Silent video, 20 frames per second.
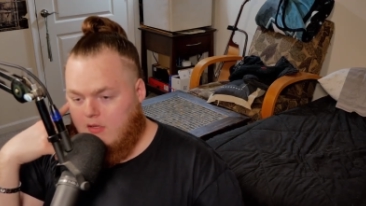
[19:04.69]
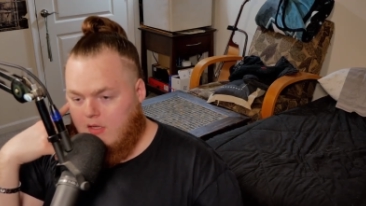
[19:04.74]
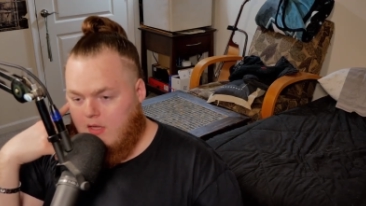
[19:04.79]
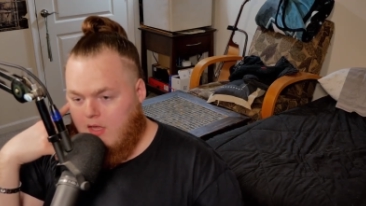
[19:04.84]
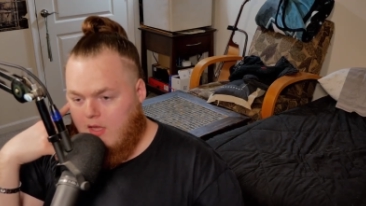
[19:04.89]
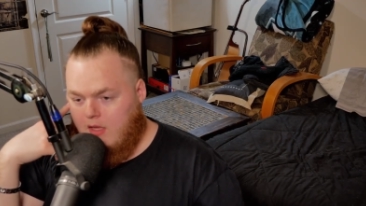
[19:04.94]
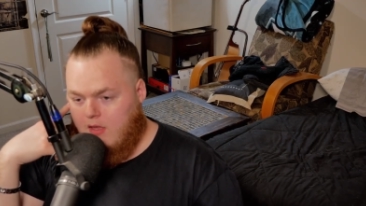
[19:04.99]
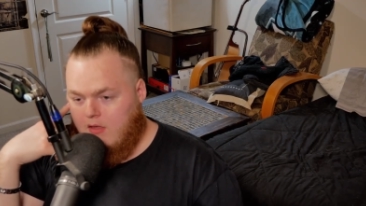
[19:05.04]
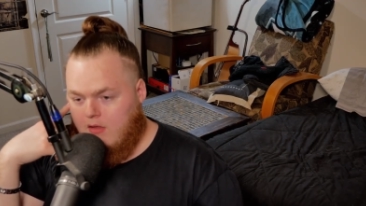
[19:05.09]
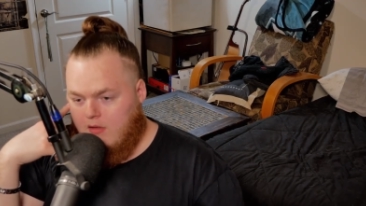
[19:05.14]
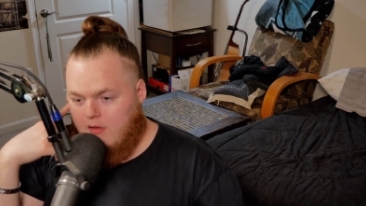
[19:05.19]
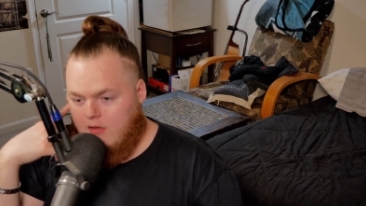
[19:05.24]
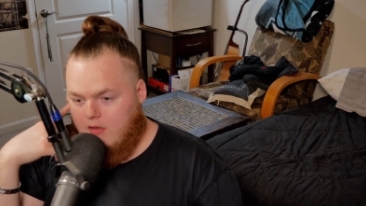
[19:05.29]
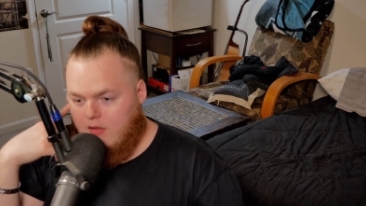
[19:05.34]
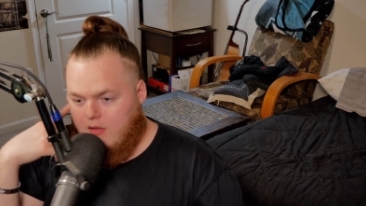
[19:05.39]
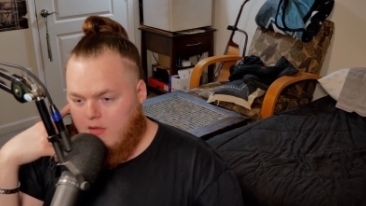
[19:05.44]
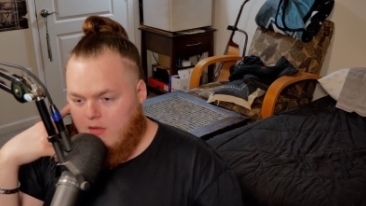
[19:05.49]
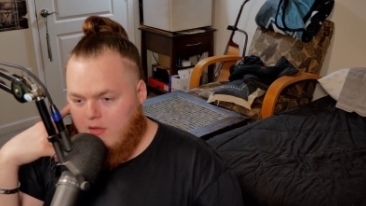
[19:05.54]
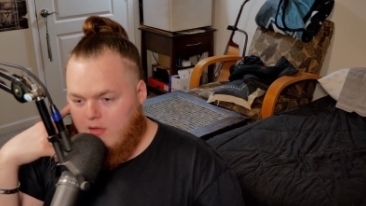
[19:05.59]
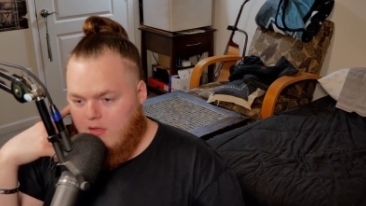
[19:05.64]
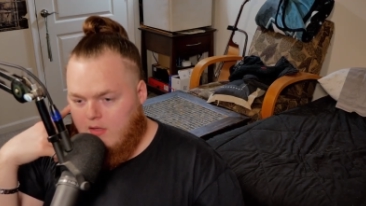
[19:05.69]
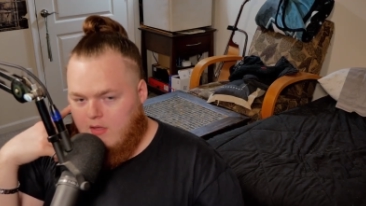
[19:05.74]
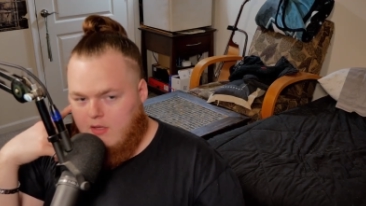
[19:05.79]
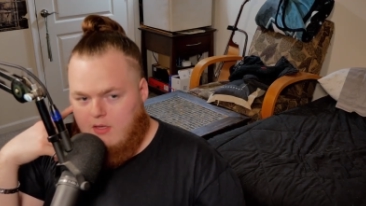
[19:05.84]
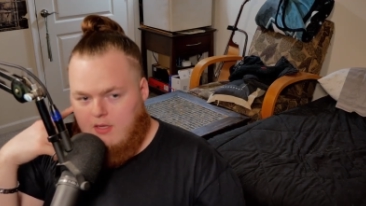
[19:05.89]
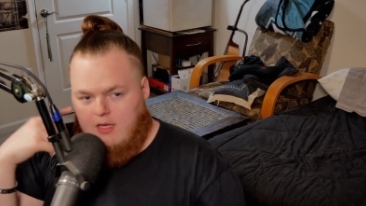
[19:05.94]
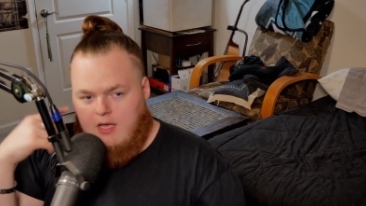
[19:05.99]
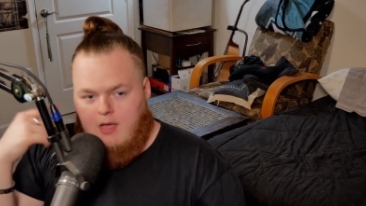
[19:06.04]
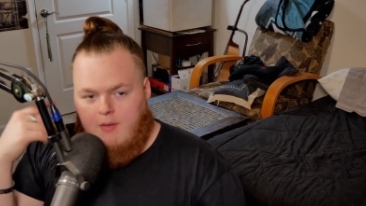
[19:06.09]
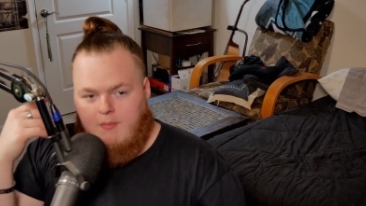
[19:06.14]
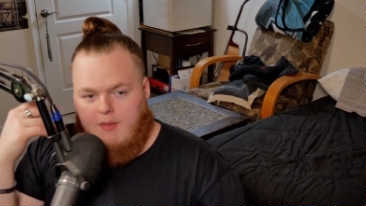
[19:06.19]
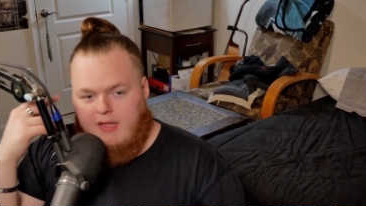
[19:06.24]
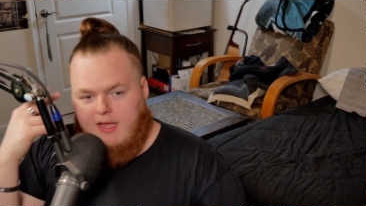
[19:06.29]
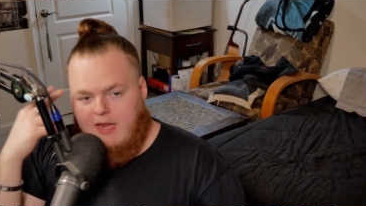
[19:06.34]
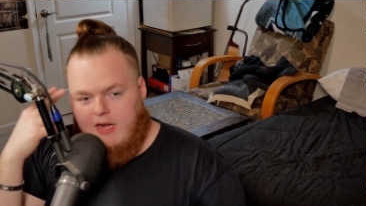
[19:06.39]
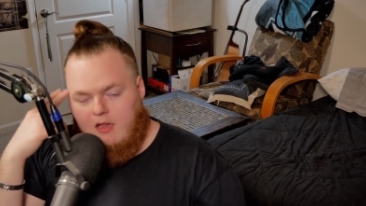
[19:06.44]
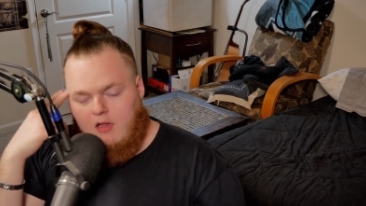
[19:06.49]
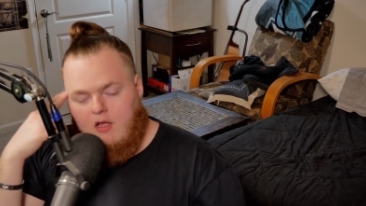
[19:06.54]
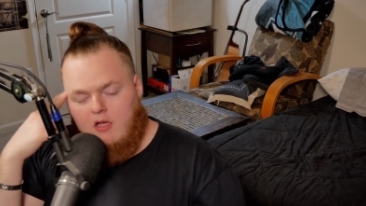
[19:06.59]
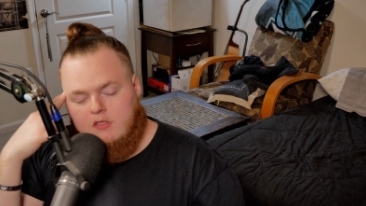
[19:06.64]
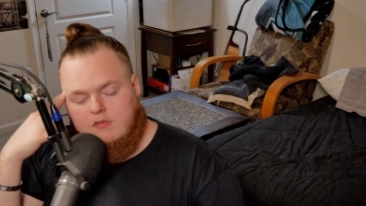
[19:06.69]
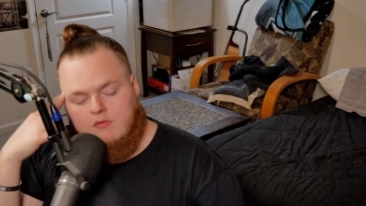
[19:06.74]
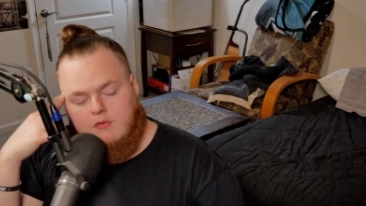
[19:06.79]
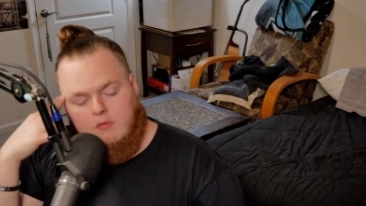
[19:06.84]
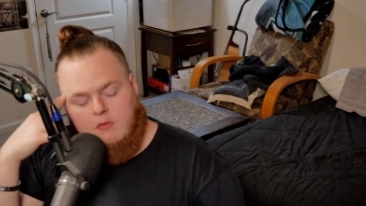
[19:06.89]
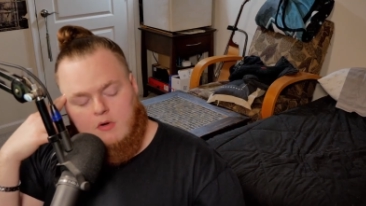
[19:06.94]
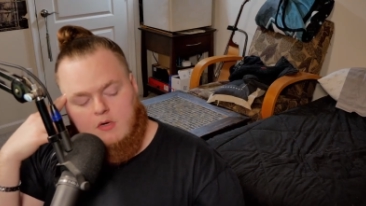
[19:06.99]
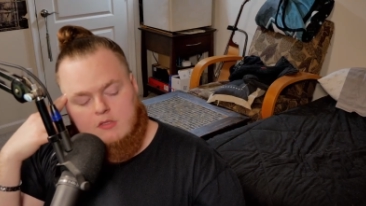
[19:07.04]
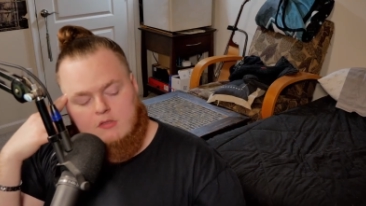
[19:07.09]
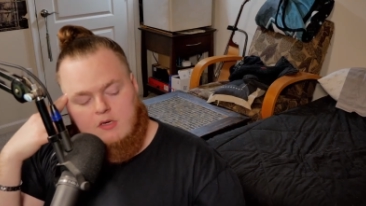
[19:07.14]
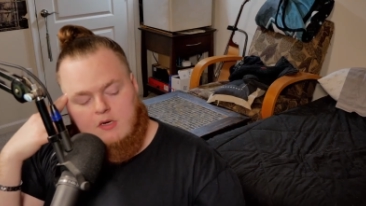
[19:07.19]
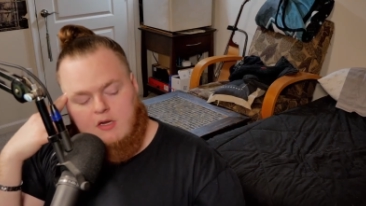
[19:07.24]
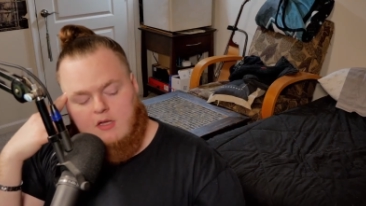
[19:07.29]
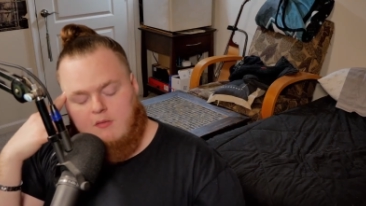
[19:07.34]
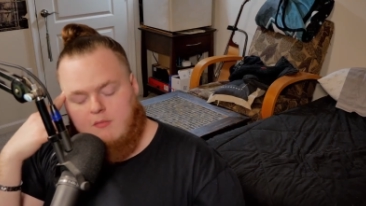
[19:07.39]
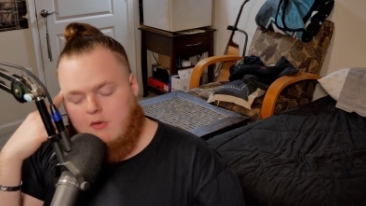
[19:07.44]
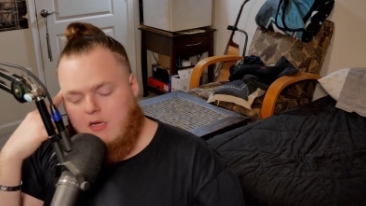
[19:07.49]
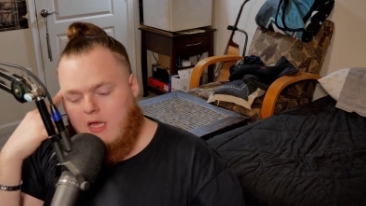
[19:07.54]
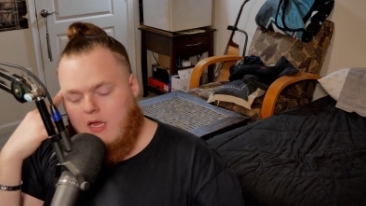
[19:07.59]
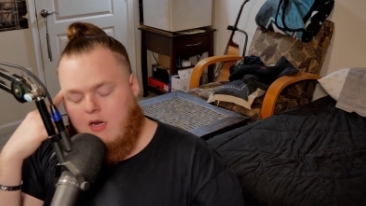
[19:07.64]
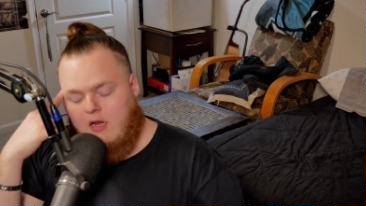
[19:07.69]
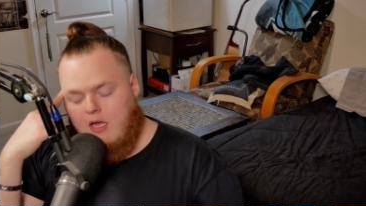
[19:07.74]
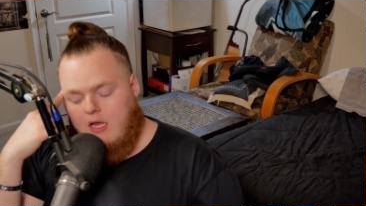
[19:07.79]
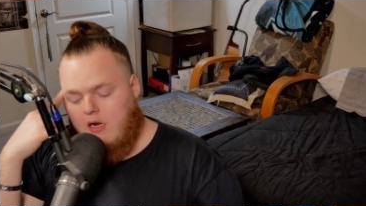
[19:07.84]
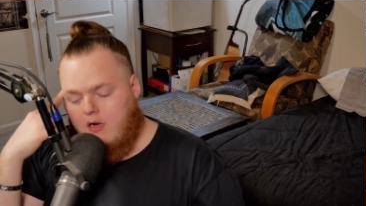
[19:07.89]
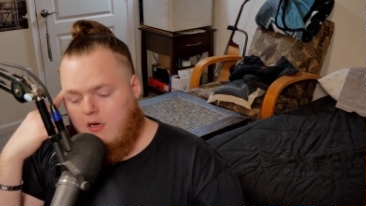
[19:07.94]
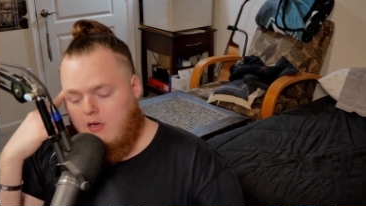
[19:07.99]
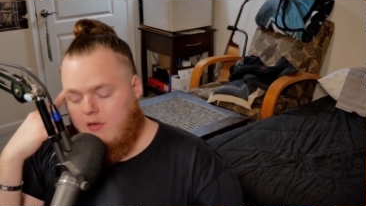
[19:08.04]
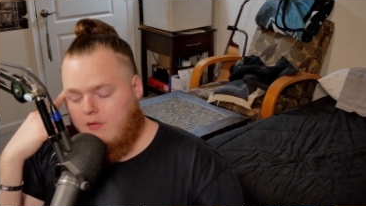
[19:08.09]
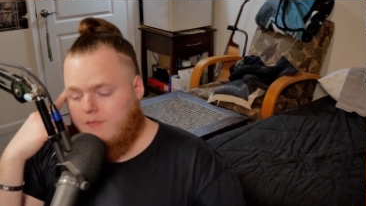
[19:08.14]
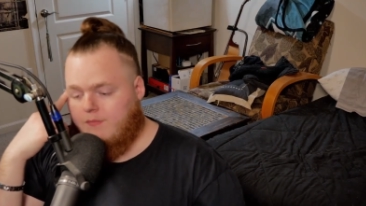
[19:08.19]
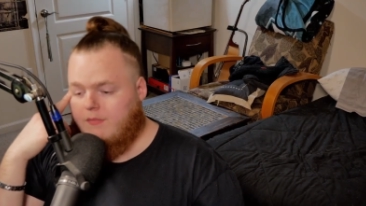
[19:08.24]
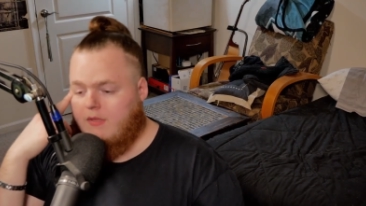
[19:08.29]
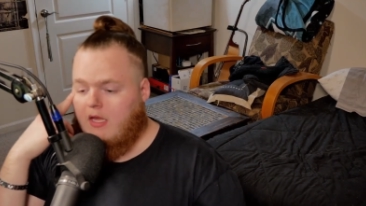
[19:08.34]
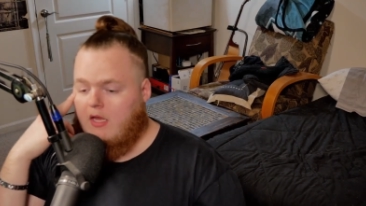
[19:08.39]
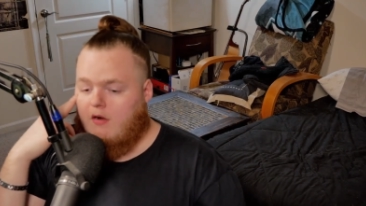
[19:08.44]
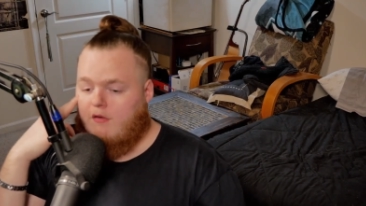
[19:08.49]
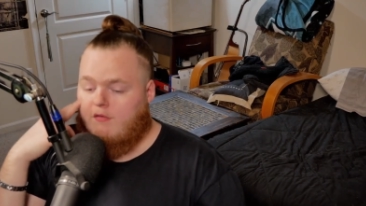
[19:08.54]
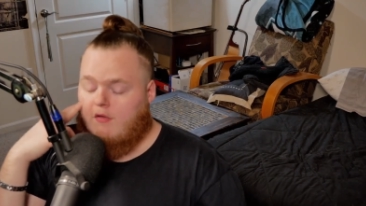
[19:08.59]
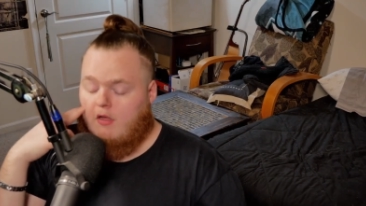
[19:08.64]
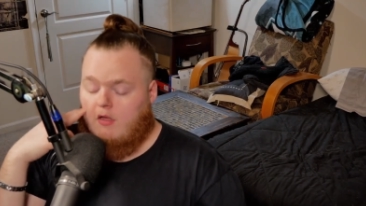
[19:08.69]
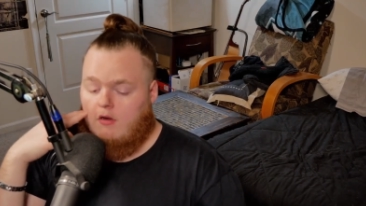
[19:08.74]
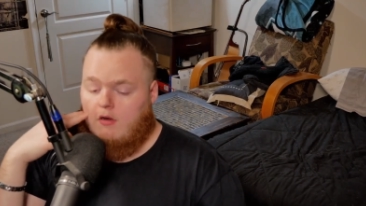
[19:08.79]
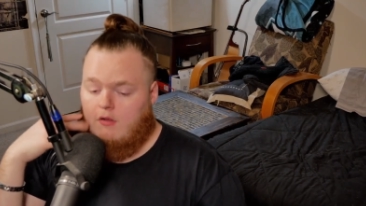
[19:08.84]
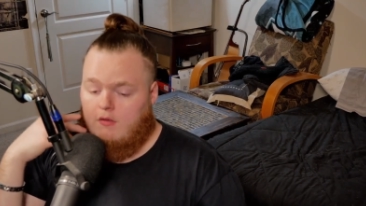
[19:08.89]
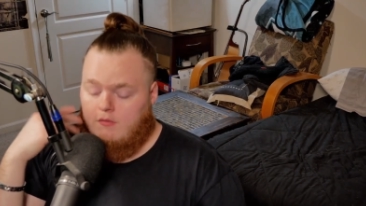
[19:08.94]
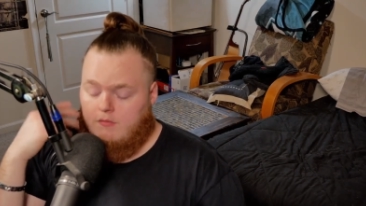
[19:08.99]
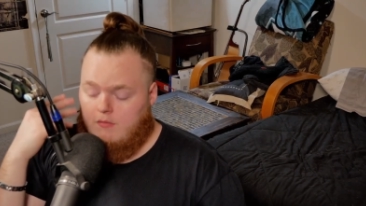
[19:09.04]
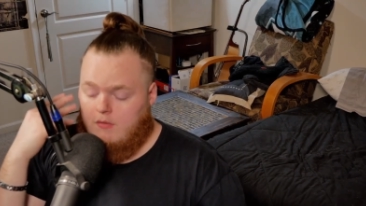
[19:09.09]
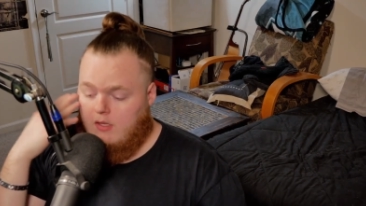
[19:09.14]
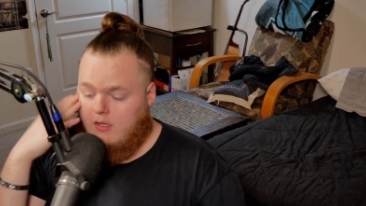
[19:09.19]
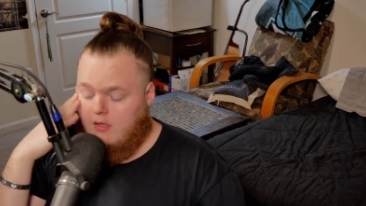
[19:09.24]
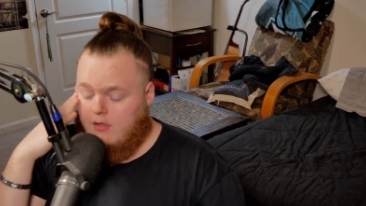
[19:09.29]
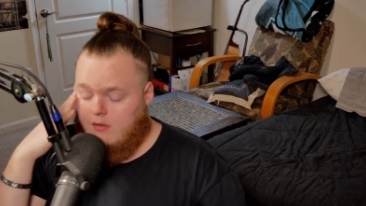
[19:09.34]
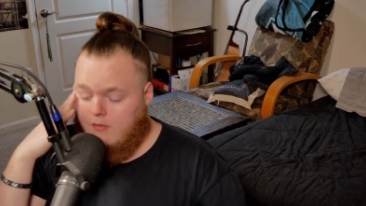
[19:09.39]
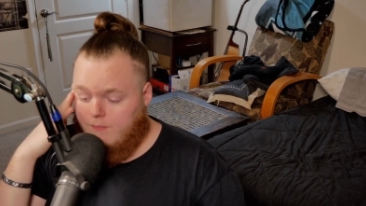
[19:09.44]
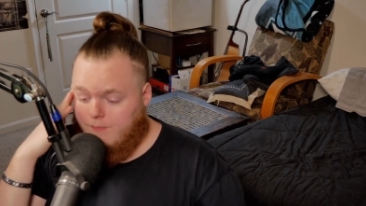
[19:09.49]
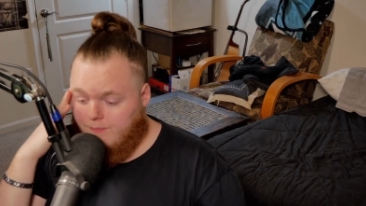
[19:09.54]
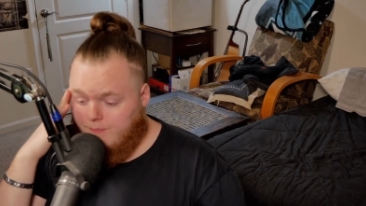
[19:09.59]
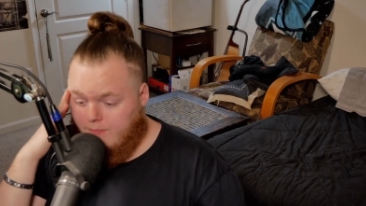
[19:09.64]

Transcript: Like, I'm like at a loss for words right now, bro. I don't, I don't know. I don't fucking know. Like,